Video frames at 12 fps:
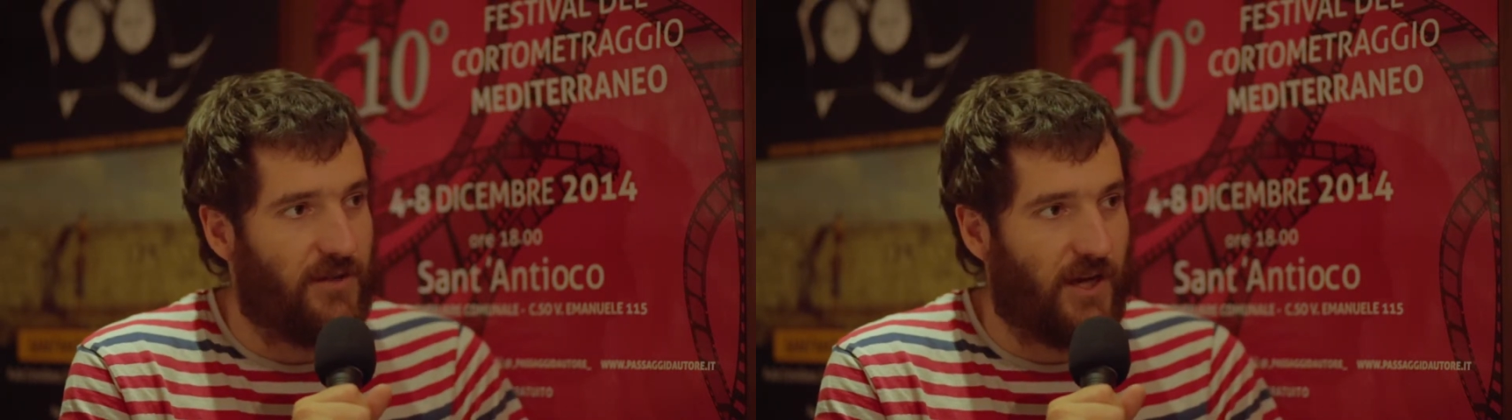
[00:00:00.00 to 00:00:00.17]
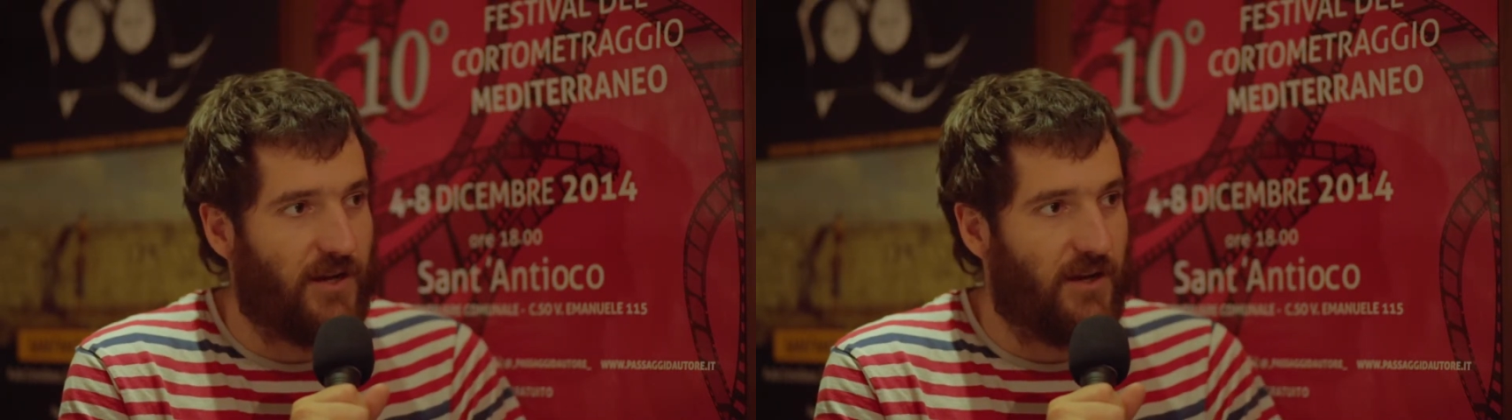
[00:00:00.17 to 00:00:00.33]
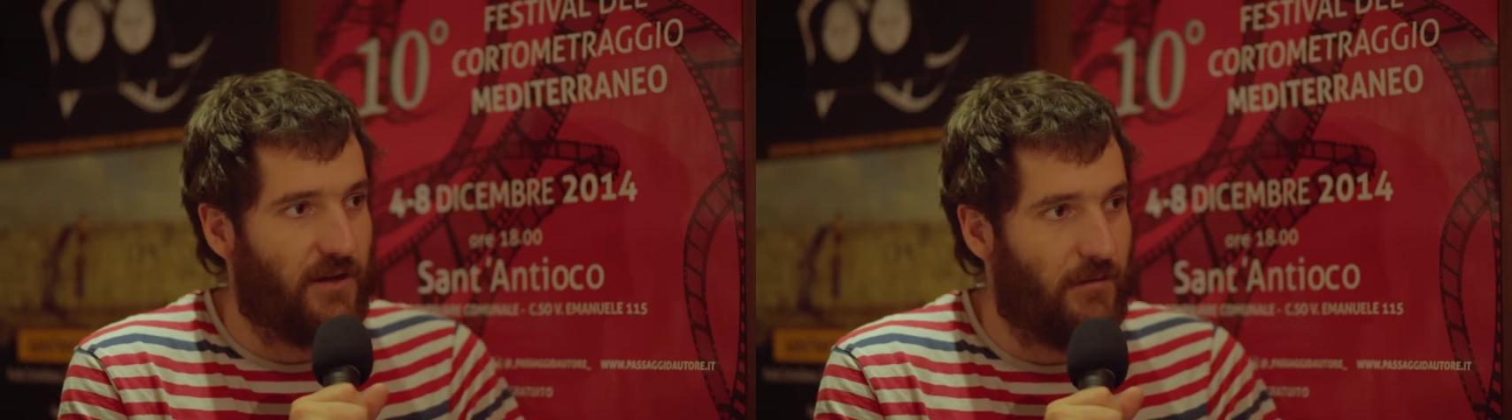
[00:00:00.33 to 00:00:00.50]

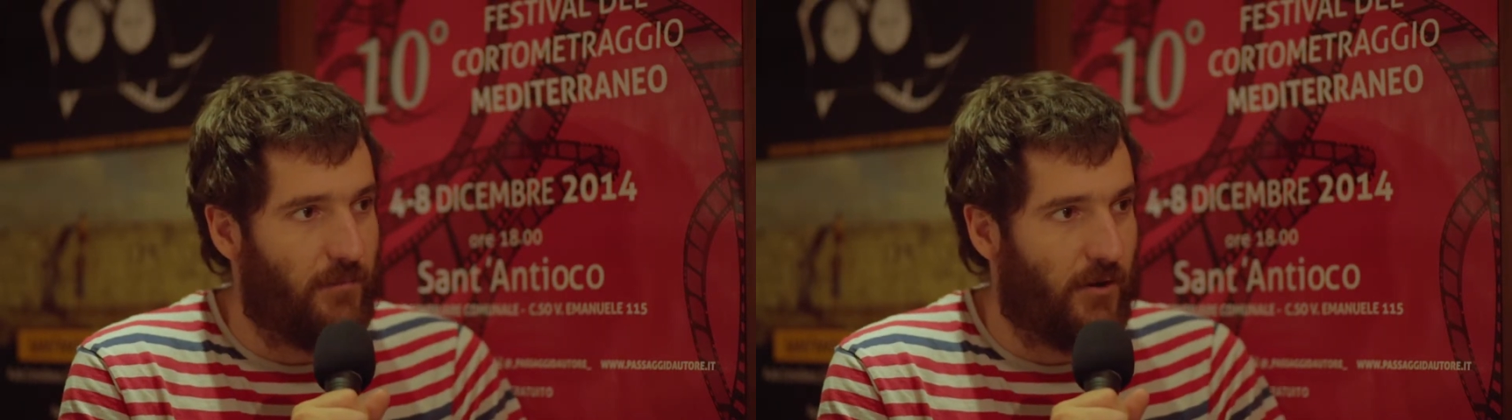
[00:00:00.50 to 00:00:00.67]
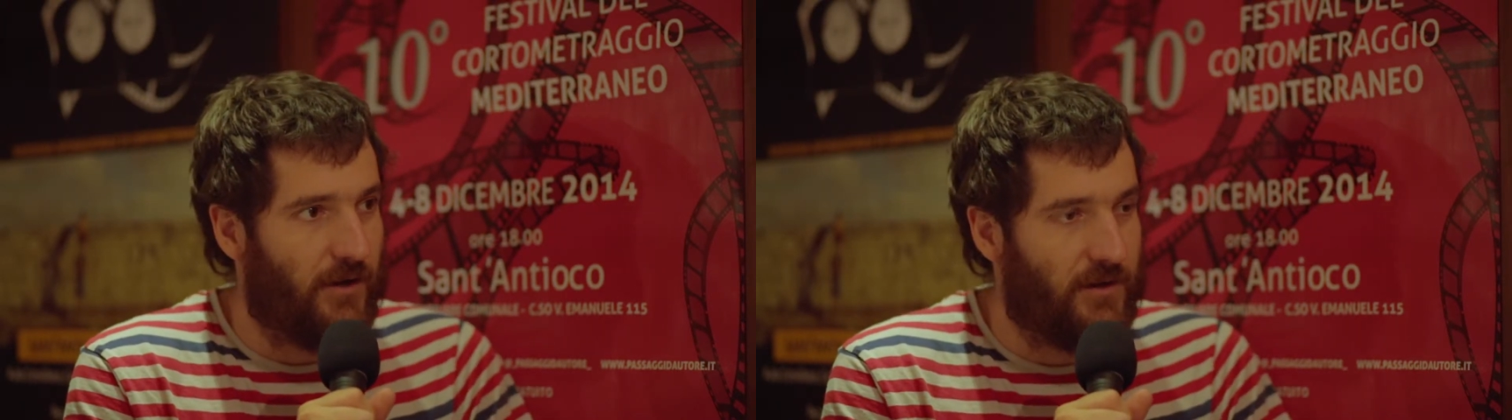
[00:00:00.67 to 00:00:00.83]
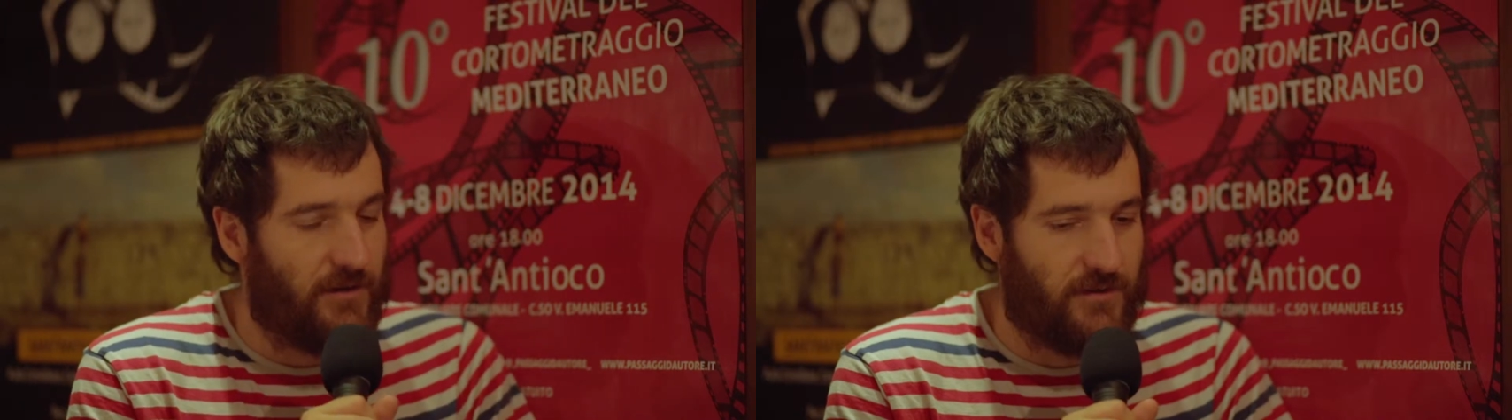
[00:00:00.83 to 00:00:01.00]
technical
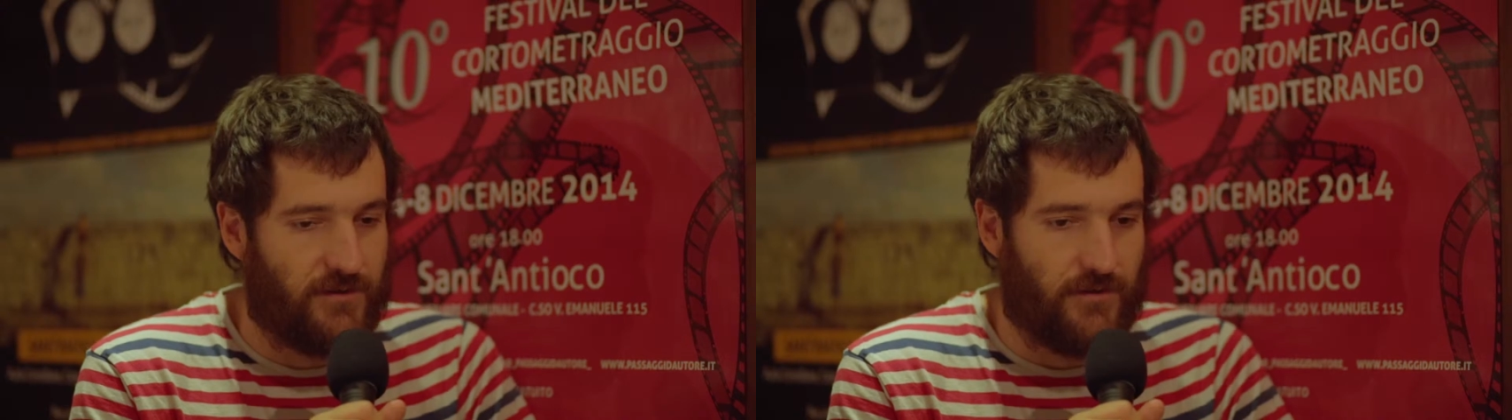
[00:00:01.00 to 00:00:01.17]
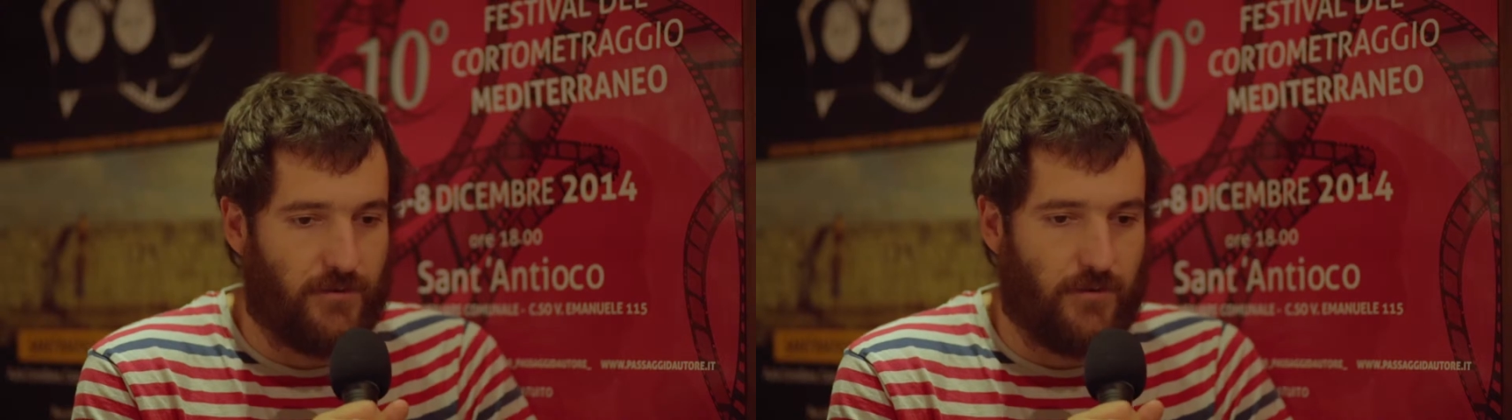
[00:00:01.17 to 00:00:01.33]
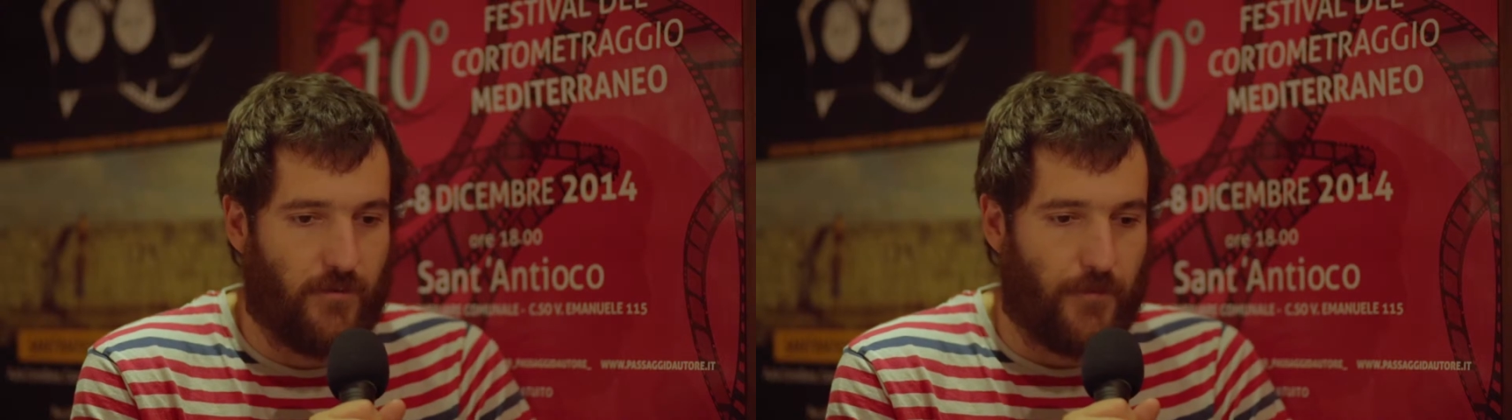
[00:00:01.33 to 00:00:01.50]
part.
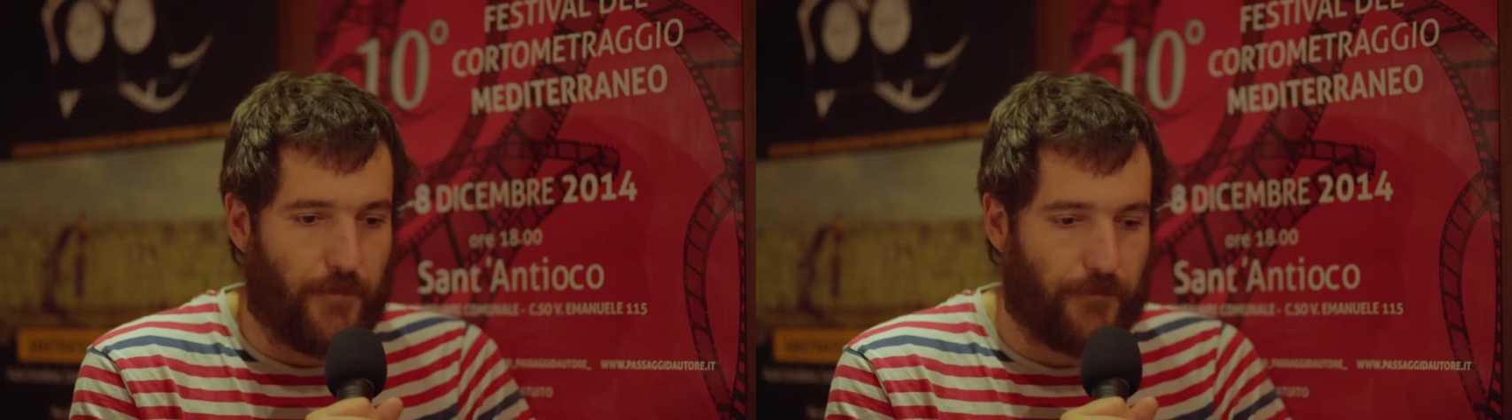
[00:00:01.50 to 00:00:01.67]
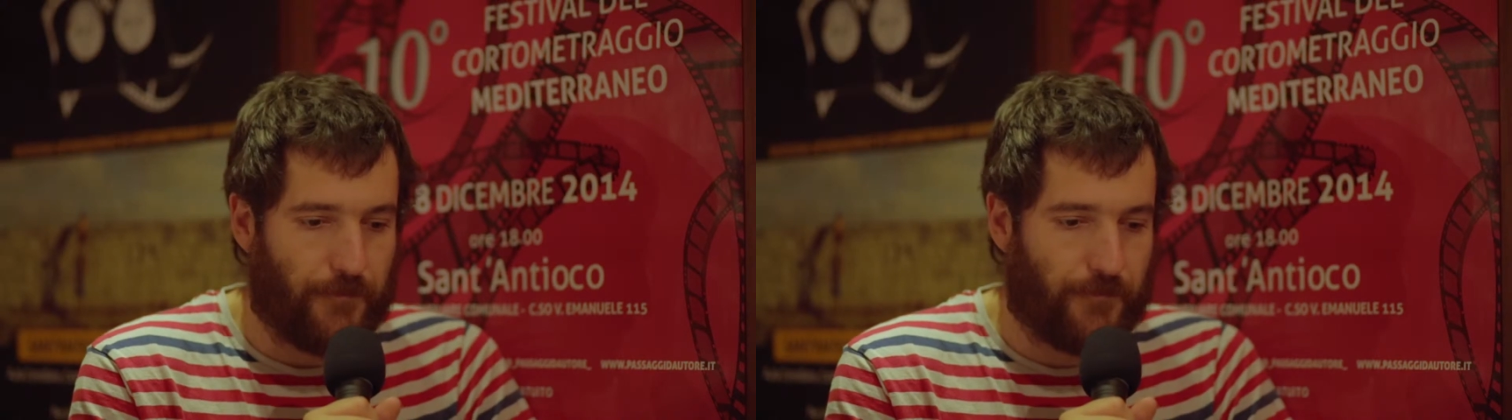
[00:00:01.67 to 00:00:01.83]
So